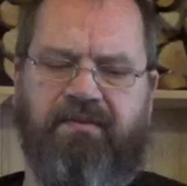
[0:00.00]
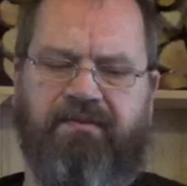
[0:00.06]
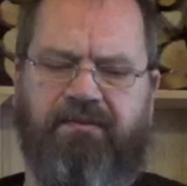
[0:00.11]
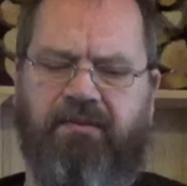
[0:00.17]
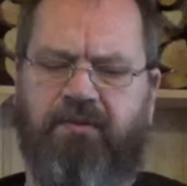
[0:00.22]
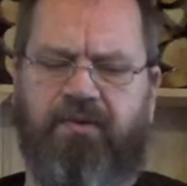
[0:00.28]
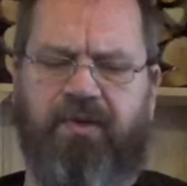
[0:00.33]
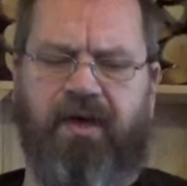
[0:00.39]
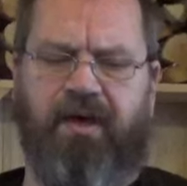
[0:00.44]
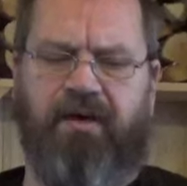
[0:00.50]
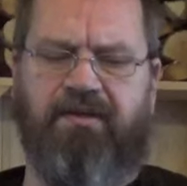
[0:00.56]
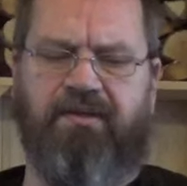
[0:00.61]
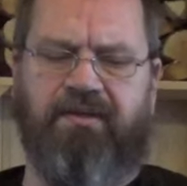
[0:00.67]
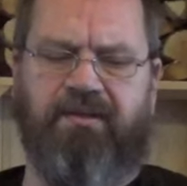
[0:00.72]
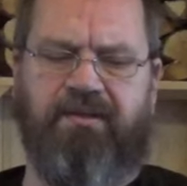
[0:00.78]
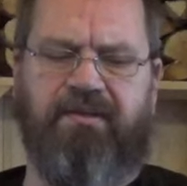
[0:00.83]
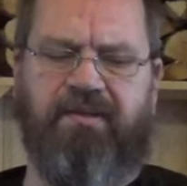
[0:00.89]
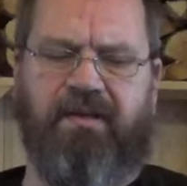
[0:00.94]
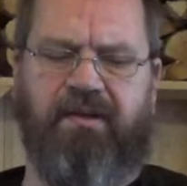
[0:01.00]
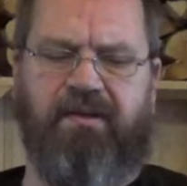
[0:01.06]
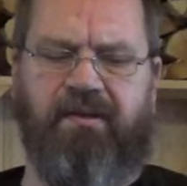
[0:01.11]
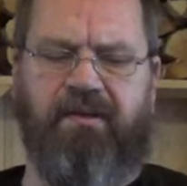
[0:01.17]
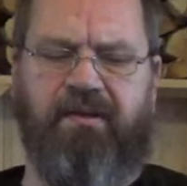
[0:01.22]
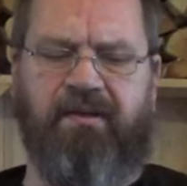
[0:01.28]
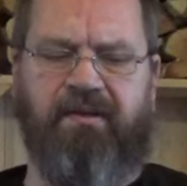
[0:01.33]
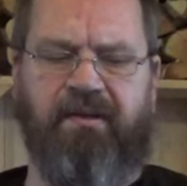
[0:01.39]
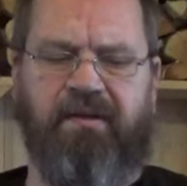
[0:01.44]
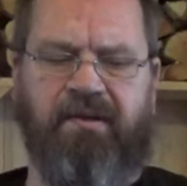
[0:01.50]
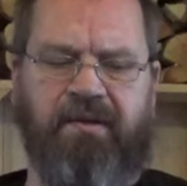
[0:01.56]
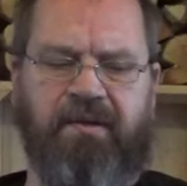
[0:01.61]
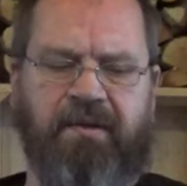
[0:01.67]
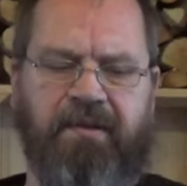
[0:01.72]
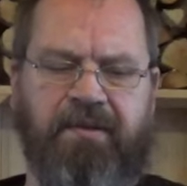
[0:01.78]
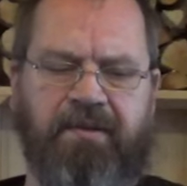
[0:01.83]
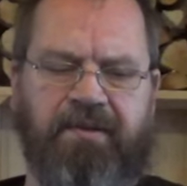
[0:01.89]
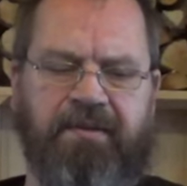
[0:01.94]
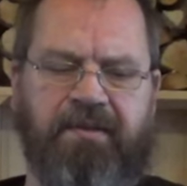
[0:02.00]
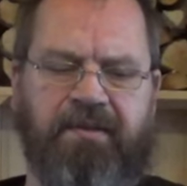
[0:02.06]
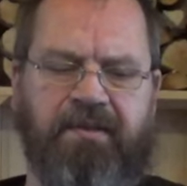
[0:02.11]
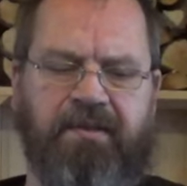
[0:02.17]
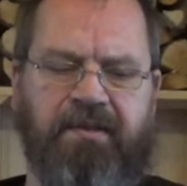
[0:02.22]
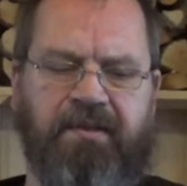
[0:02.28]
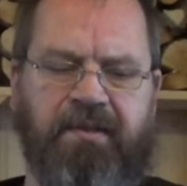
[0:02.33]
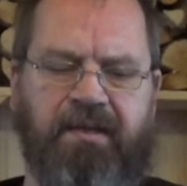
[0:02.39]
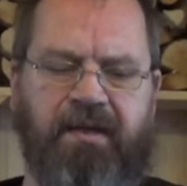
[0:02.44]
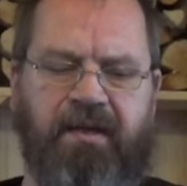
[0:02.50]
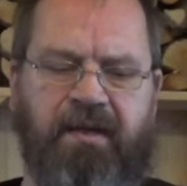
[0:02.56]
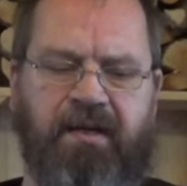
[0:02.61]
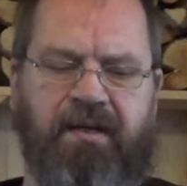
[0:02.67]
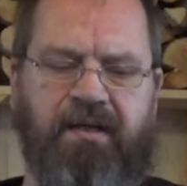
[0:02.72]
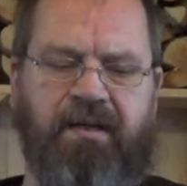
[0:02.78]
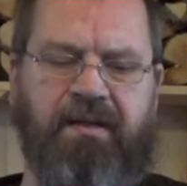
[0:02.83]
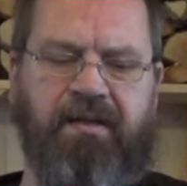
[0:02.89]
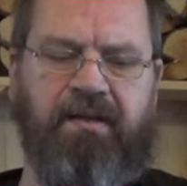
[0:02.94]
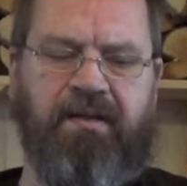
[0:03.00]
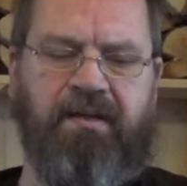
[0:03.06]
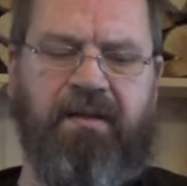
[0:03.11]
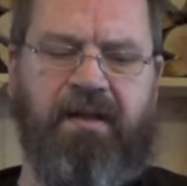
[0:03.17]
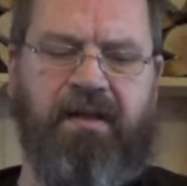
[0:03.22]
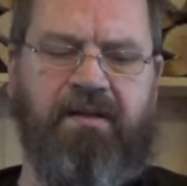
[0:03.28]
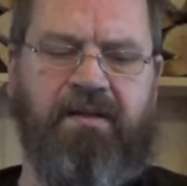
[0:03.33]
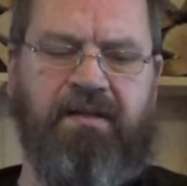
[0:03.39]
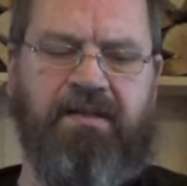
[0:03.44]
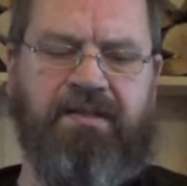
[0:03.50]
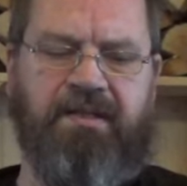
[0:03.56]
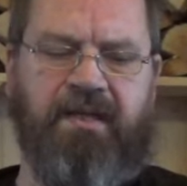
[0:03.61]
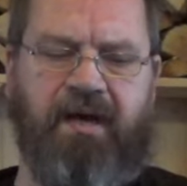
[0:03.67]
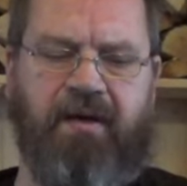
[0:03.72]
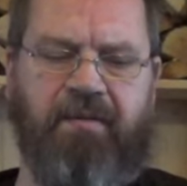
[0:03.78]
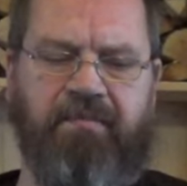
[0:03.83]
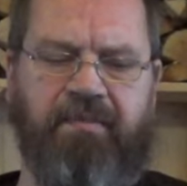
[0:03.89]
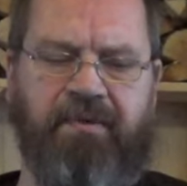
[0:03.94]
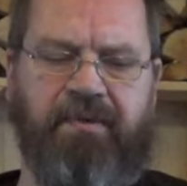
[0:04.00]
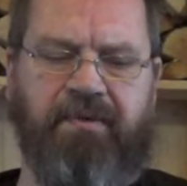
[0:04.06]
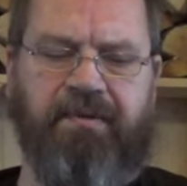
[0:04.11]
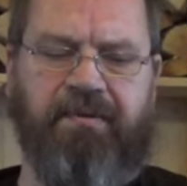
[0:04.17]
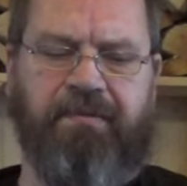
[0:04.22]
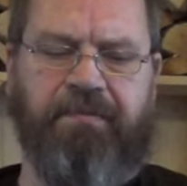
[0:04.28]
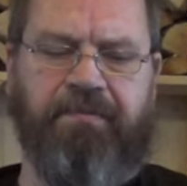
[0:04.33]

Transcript: Few cases, I think. Uh, and then this happened.